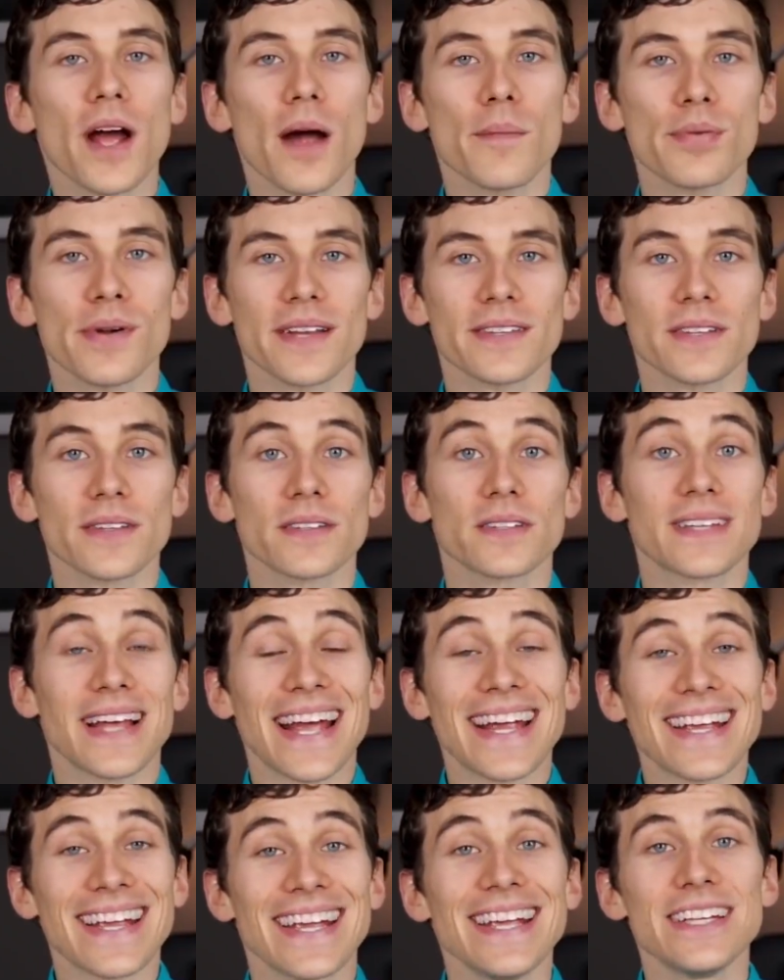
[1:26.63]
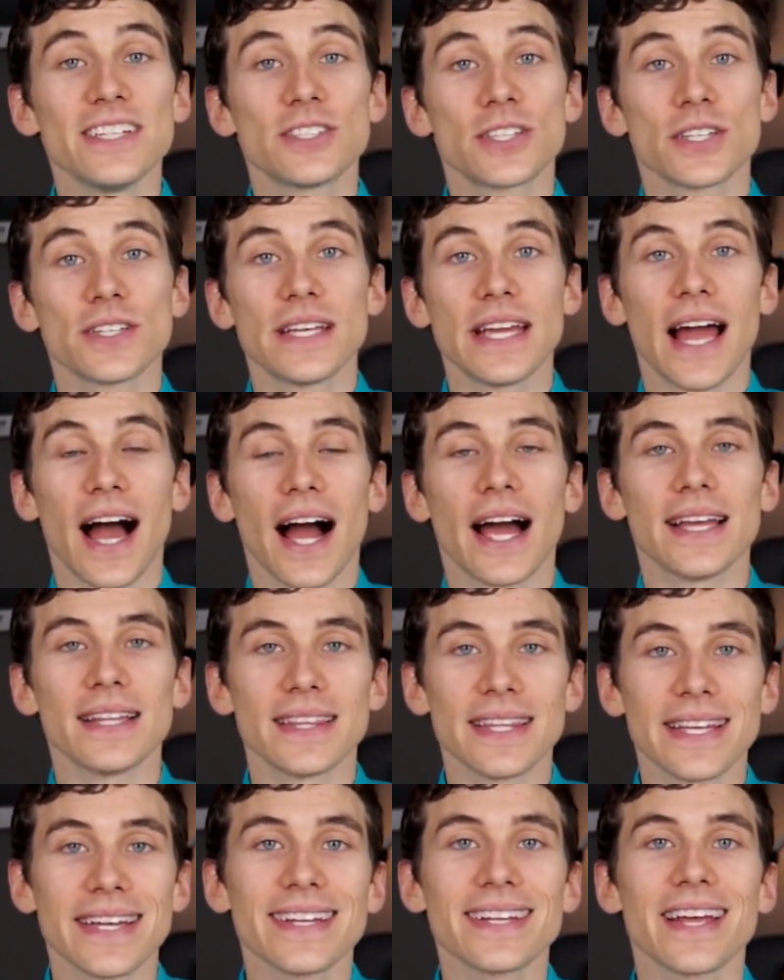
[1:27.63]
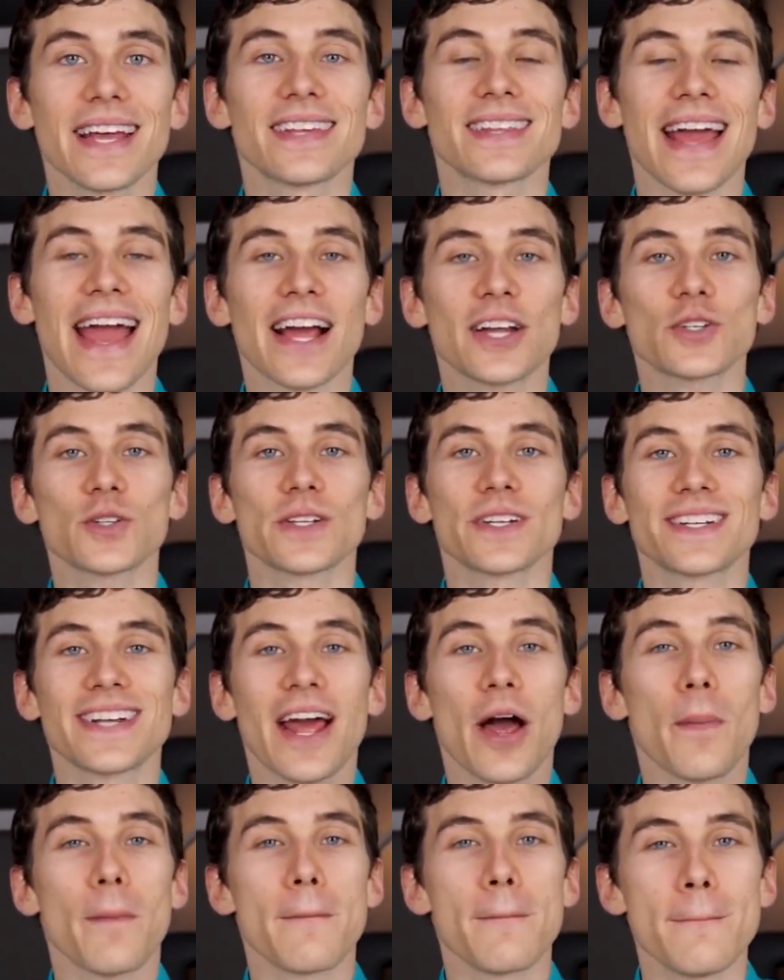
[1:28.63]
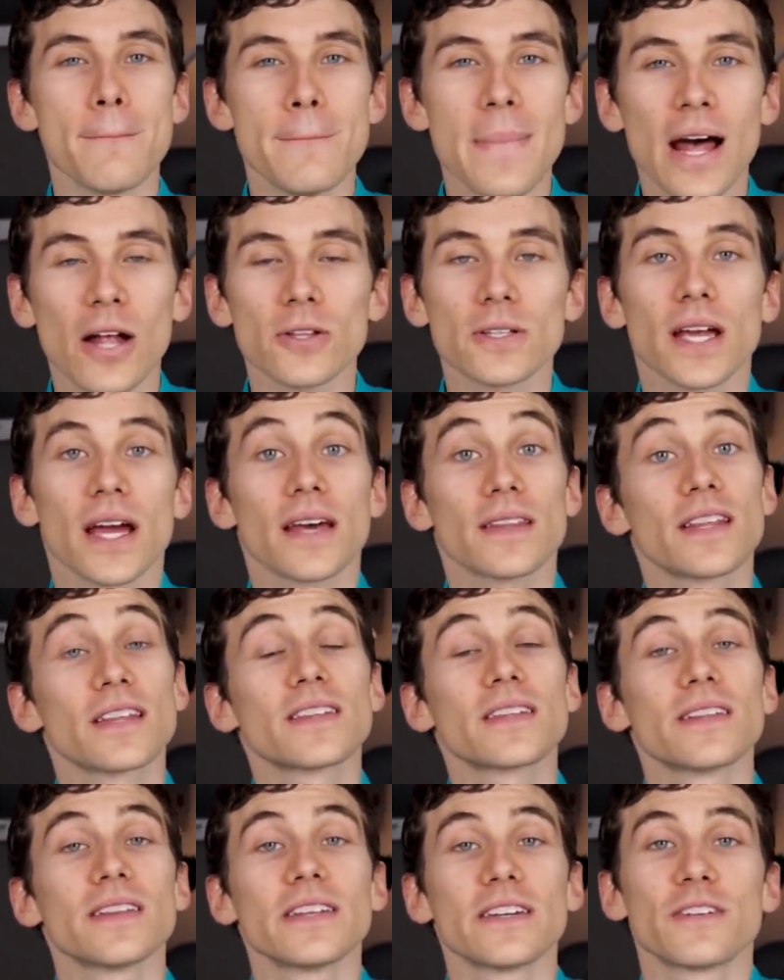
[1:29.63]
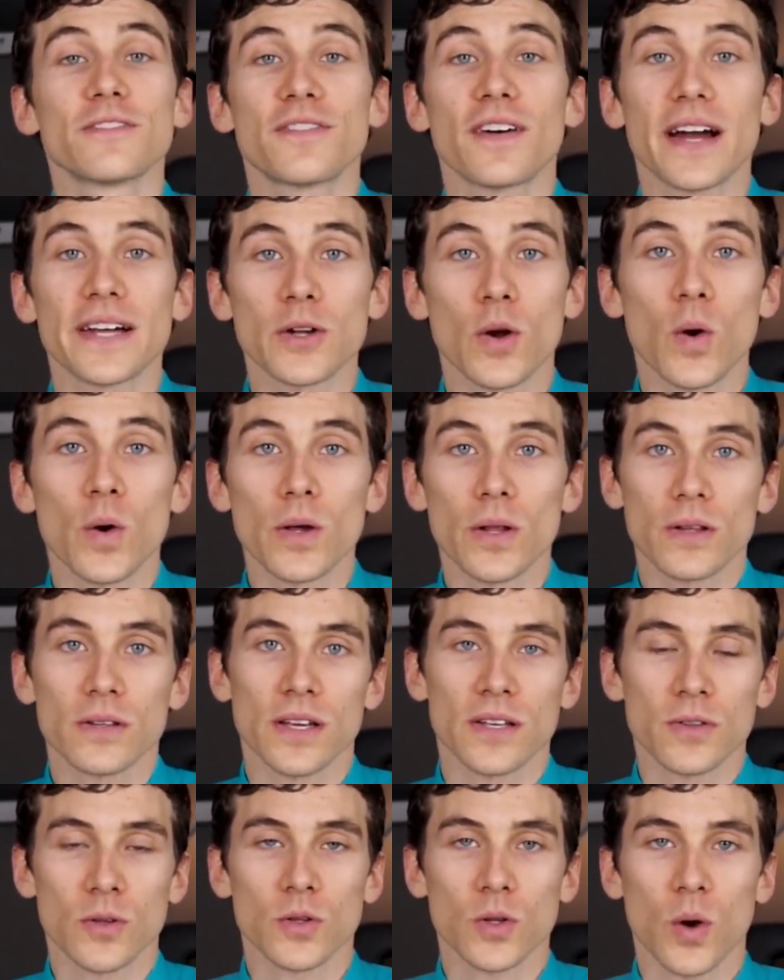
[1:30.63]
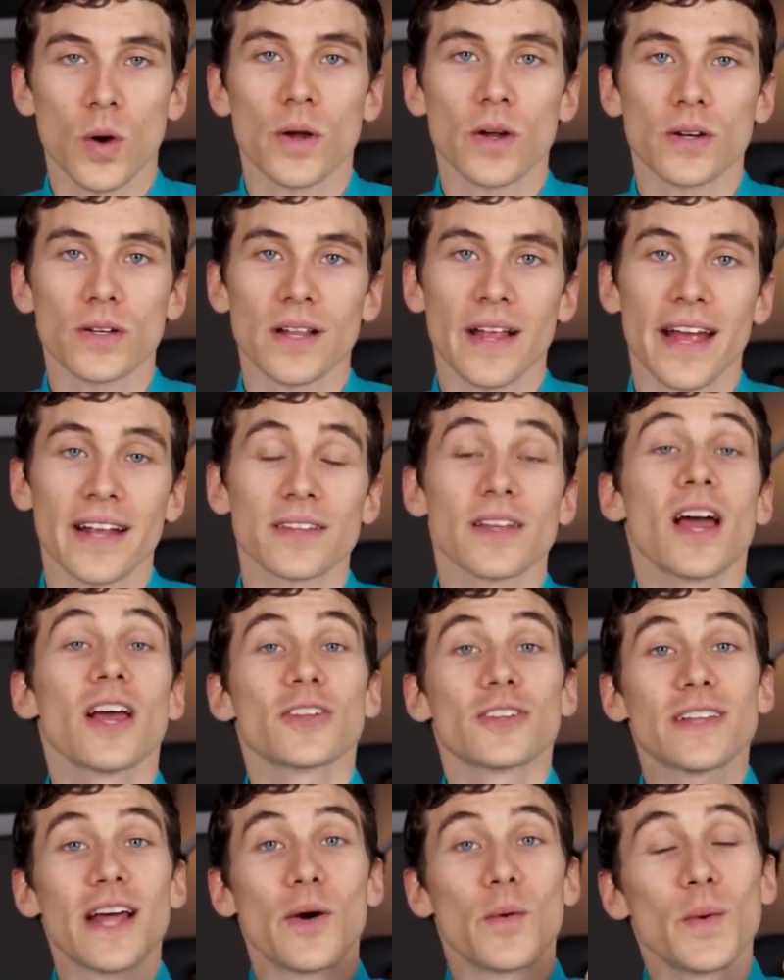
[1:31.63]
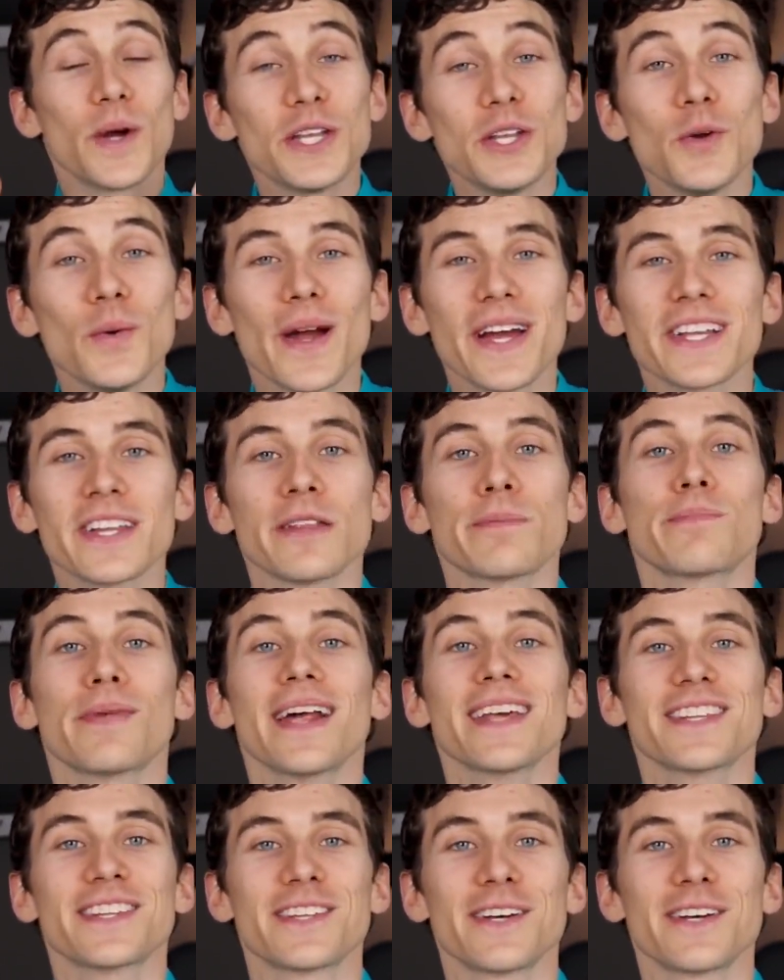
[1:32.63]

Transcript: compresses that heat to the eyelid is actually going to help melt the solidified oils in those oil glands so that when you express